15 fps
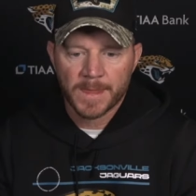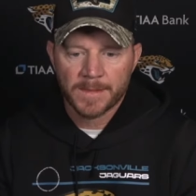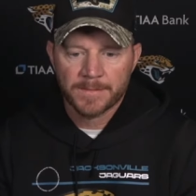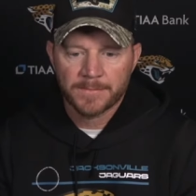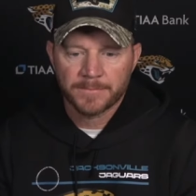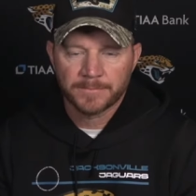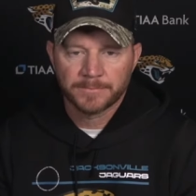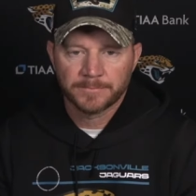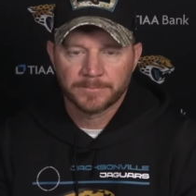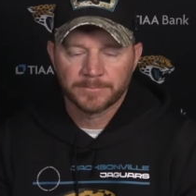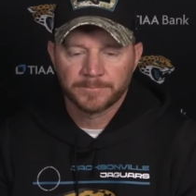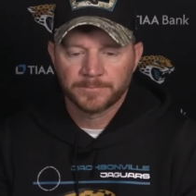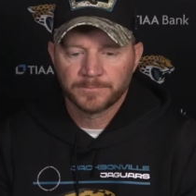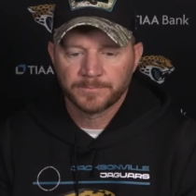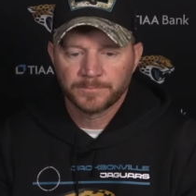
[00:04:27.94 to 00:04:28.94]
How about
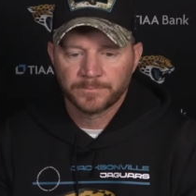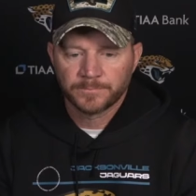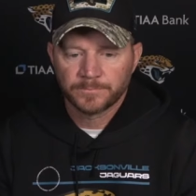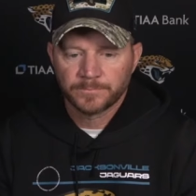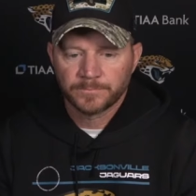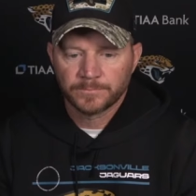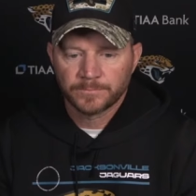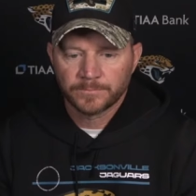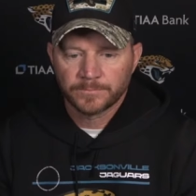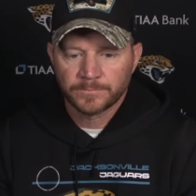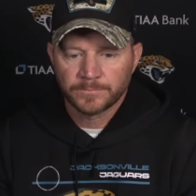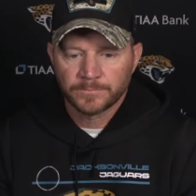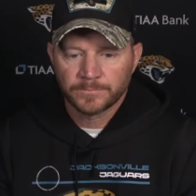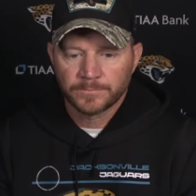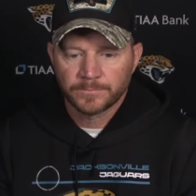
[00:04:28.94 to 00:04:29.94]
DJ Chark? Is he
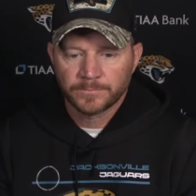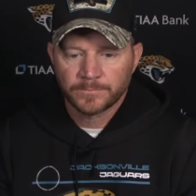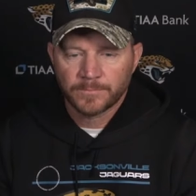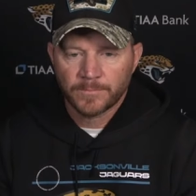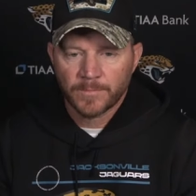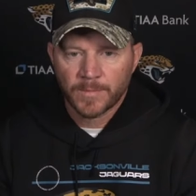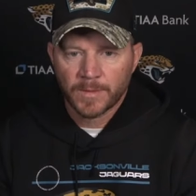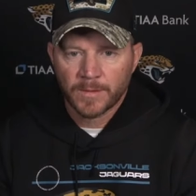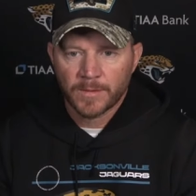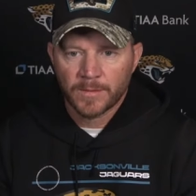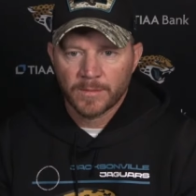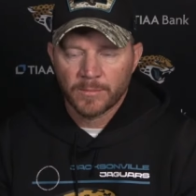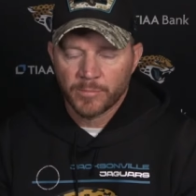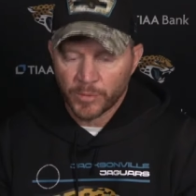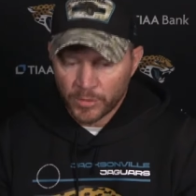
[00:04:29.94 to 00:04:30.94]
progressing
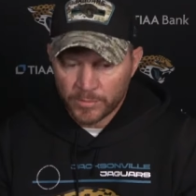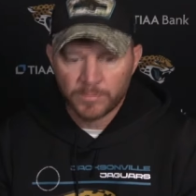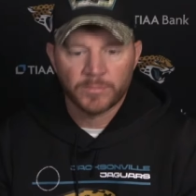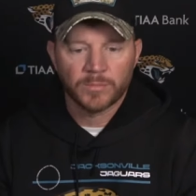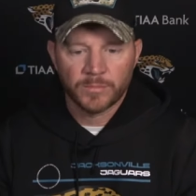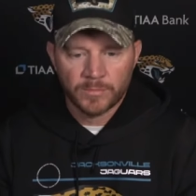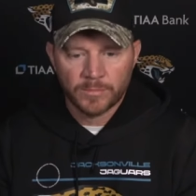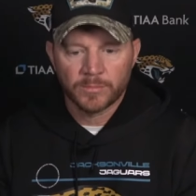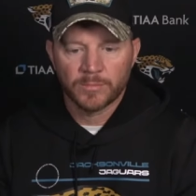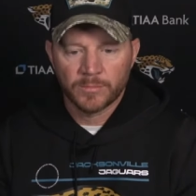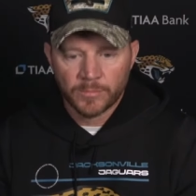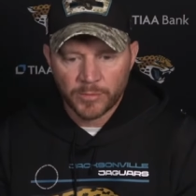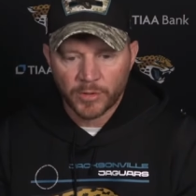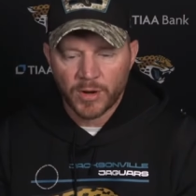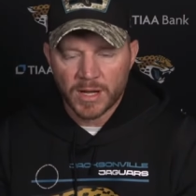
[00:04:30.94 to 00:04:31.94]
the way you guys had hoped?
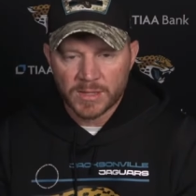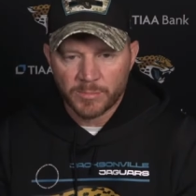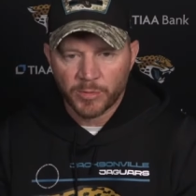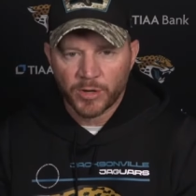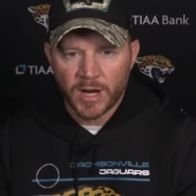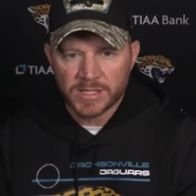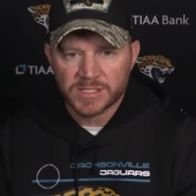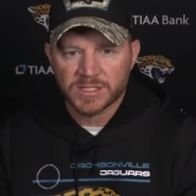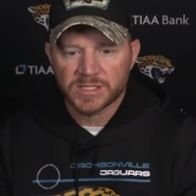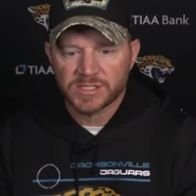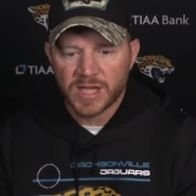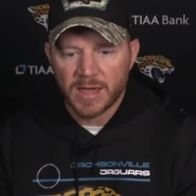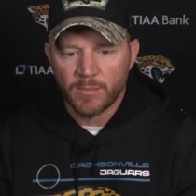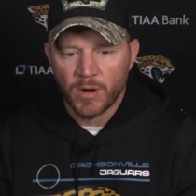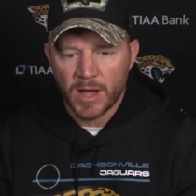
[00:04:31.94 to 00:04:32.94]
Progressing the
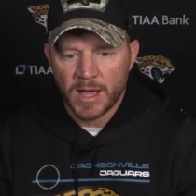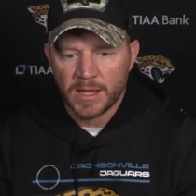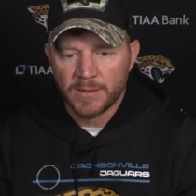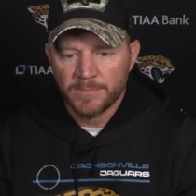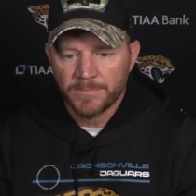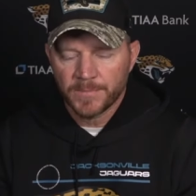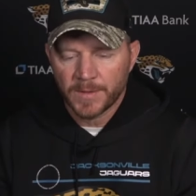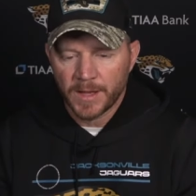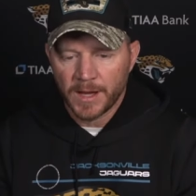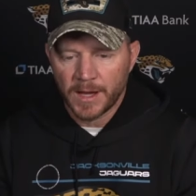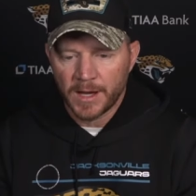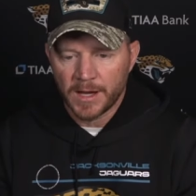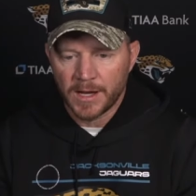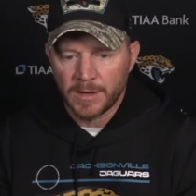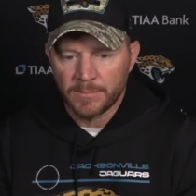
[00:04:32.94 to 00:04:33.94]
same way. You
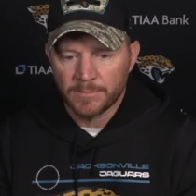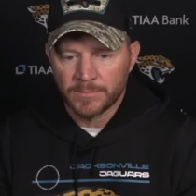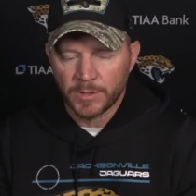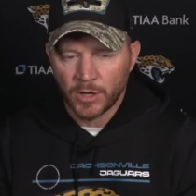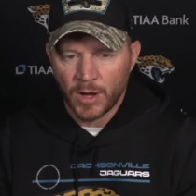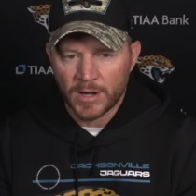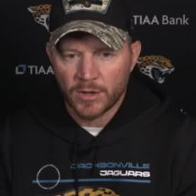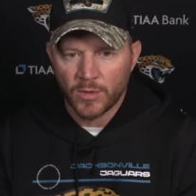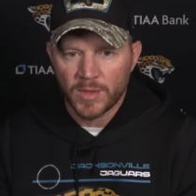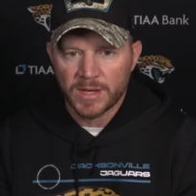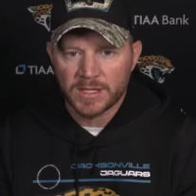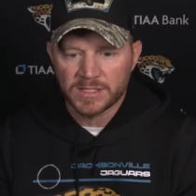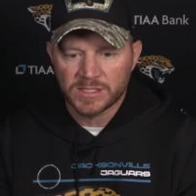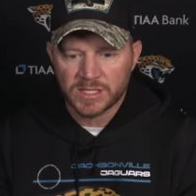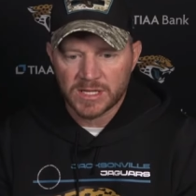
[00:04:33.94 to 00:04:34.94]
know, I know
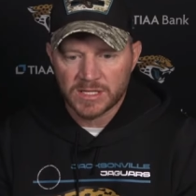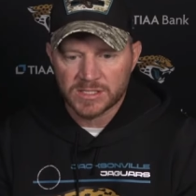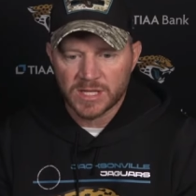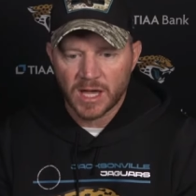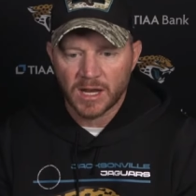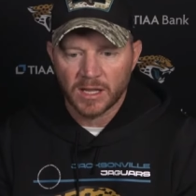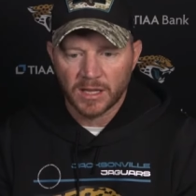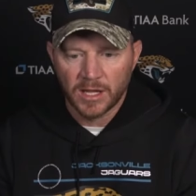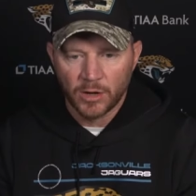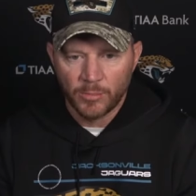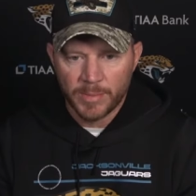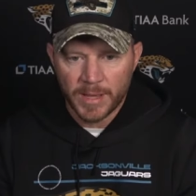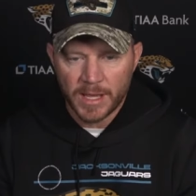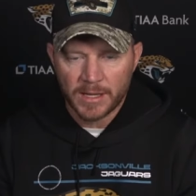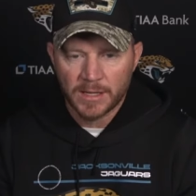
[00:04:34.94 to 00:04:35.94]
that he's done a
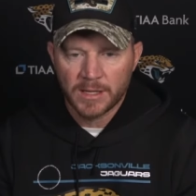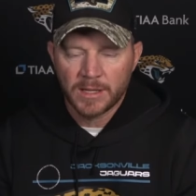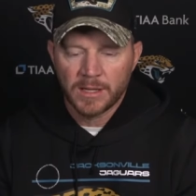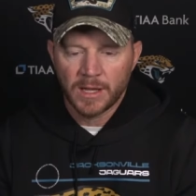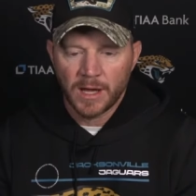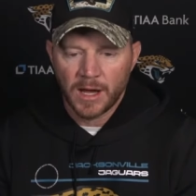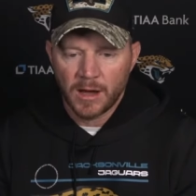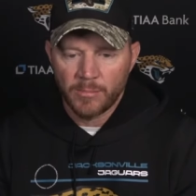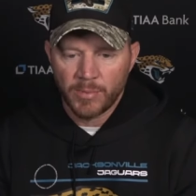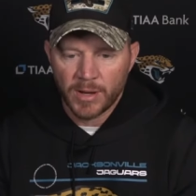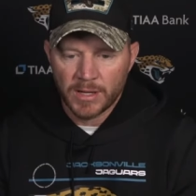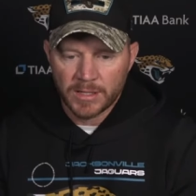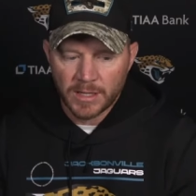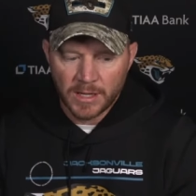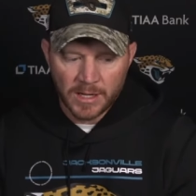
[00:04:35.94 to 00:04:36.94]
little bit,
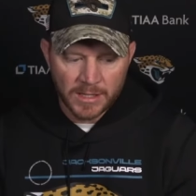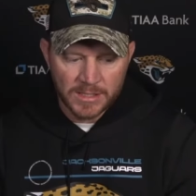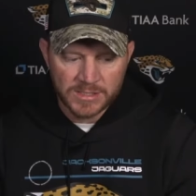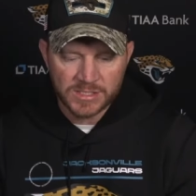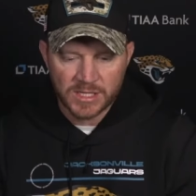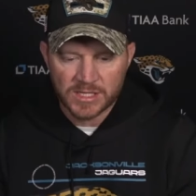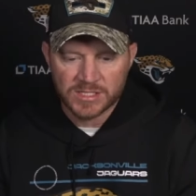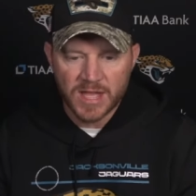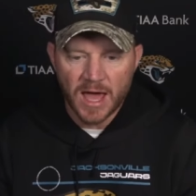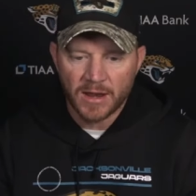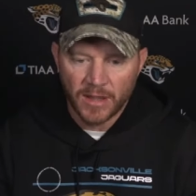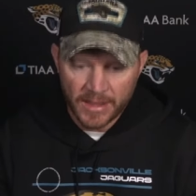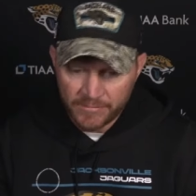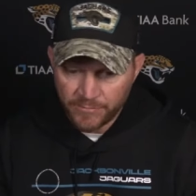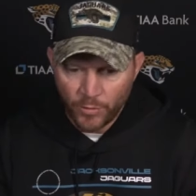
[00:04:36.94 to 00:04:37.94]
but he's
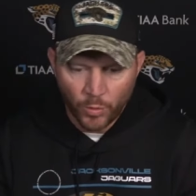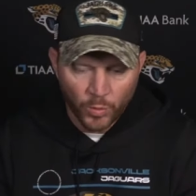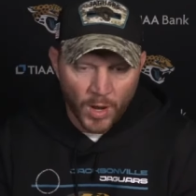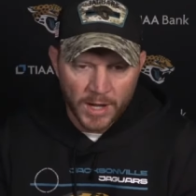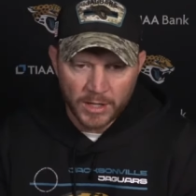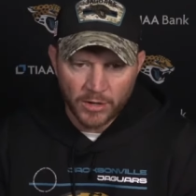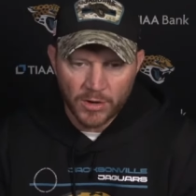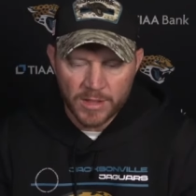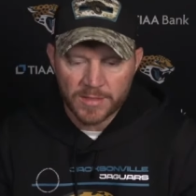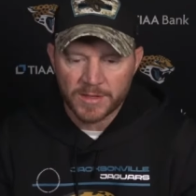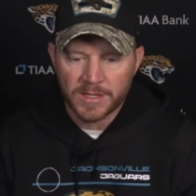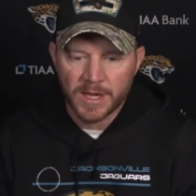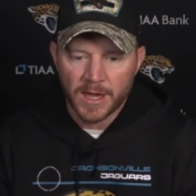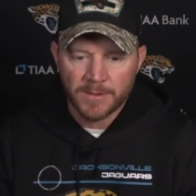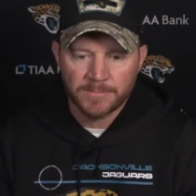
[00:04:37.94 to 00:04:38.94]
not like full running or
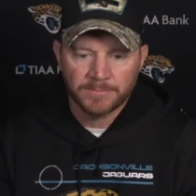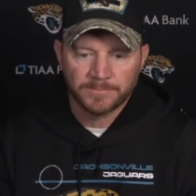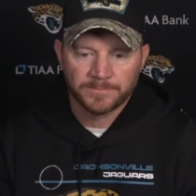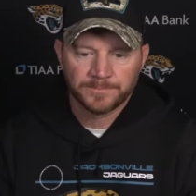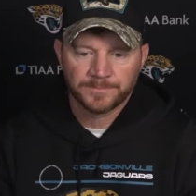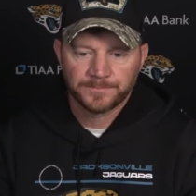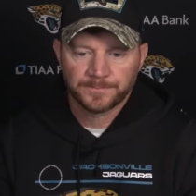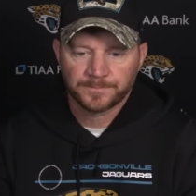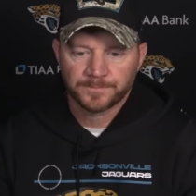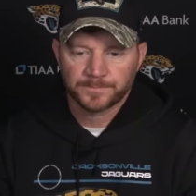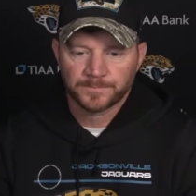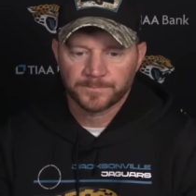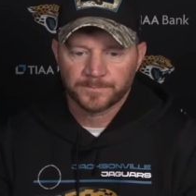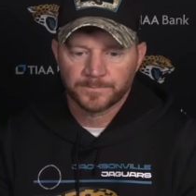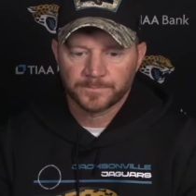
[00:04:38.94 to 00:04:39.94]
anything yet.
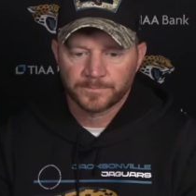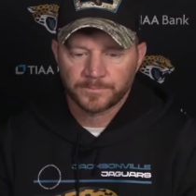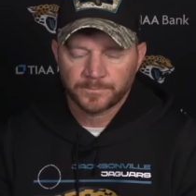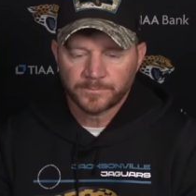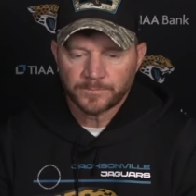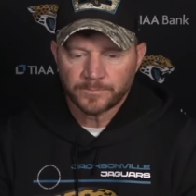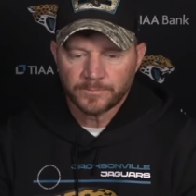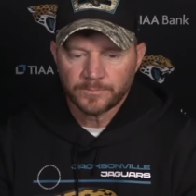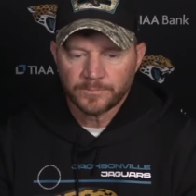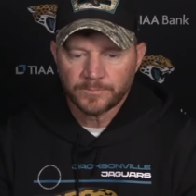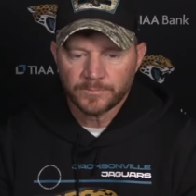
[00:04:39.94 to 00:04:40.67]
Thank you.